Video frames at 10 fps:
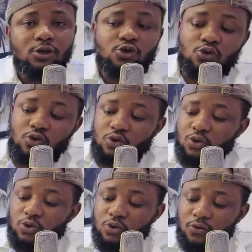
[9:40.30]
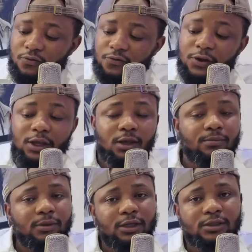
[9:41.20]
to
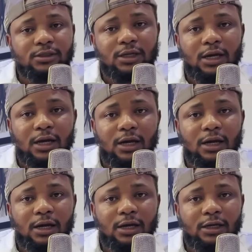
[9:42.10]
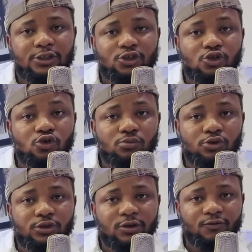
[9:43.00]
film his uh, his new
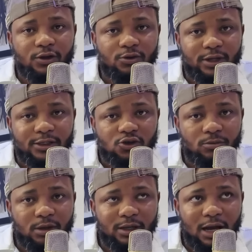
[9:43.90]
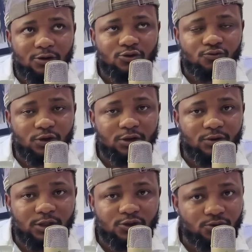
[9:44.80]
music video that is coming out really
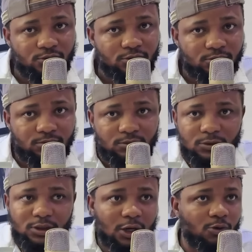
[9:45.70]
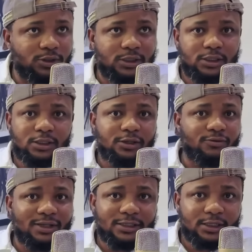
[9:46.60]
really soon. That's what he did. He
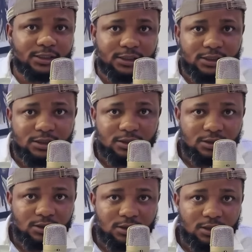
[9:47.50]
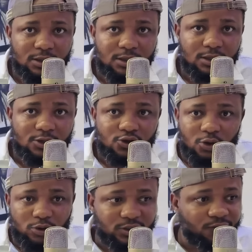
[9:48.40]
rented it, so
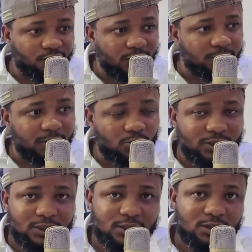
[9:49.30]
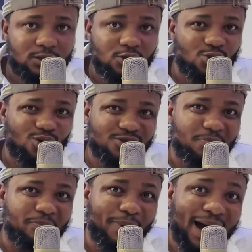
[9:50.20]
he was filming with it, not
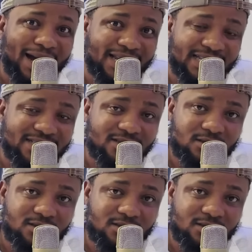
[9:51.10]
buying.